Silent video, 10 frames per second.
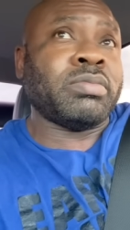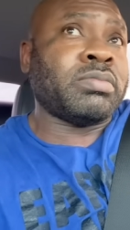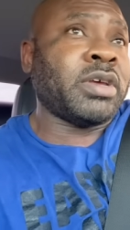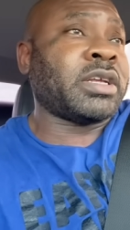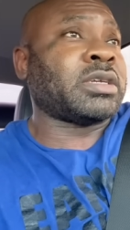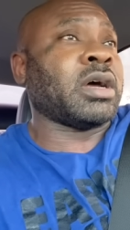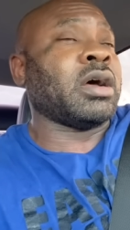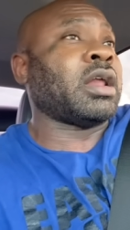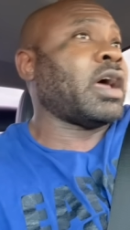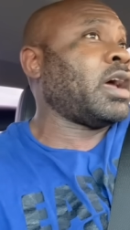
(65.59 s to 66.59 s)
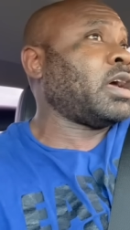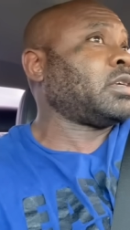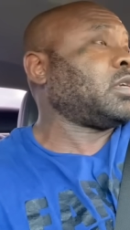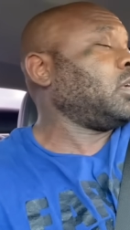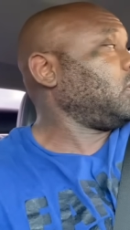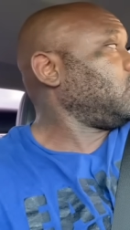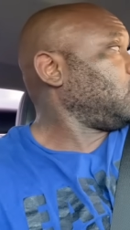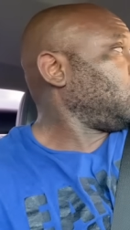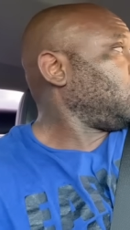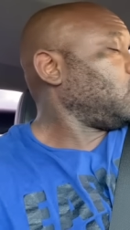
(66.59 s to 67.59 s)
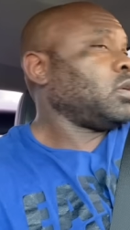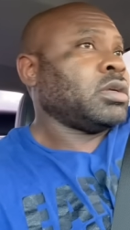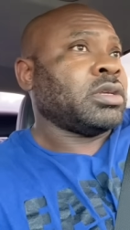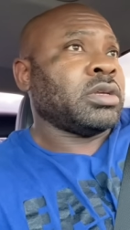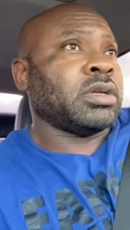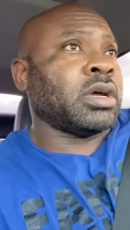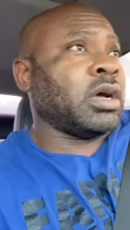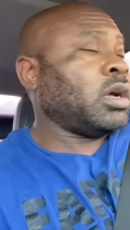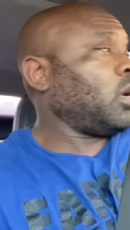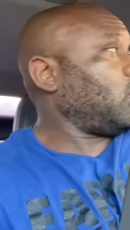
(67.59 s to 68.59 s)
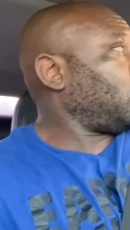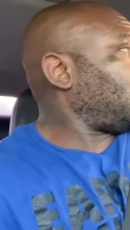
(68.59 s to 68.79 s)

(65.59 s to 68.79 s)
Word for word: big tall ass uh